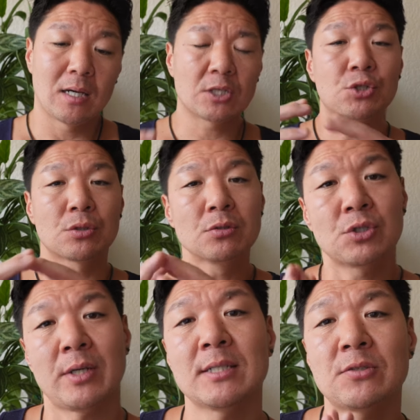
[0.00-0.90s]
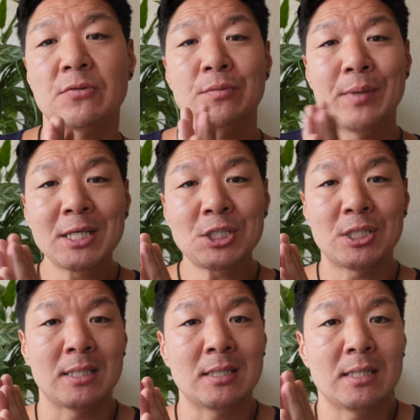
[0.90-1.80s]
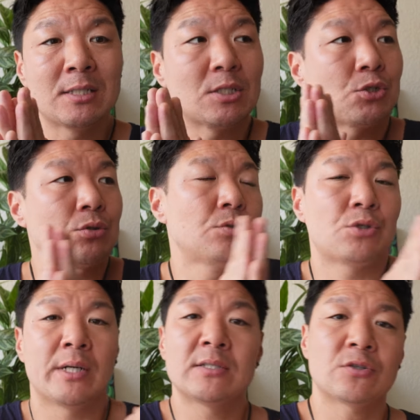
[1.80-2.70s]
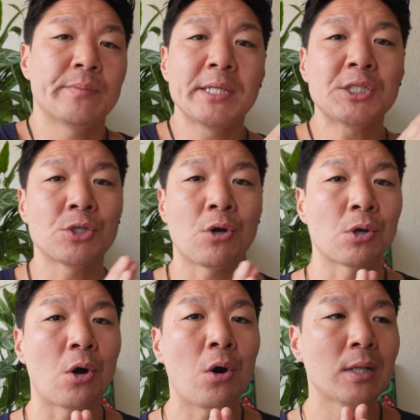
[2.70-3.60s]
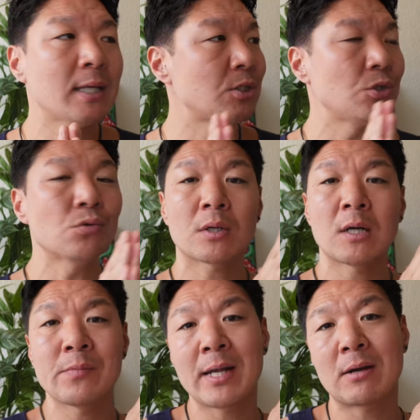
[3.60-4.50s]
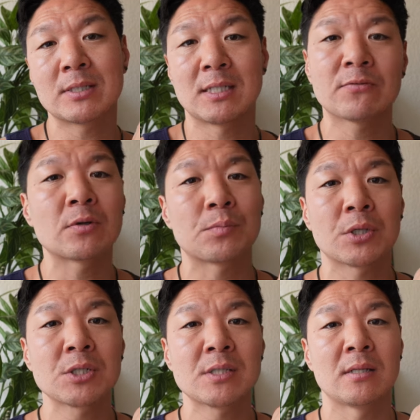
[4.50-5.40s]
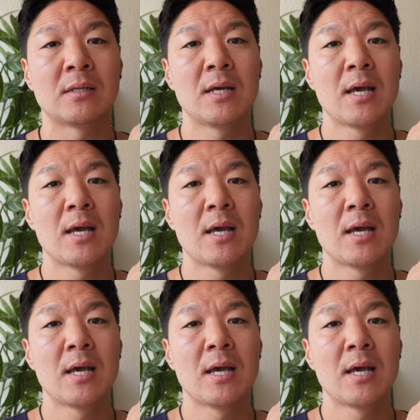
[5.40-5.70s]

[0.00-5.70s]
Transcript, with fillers: A true transformation is a true transformation on all ends. You are coming out a different person.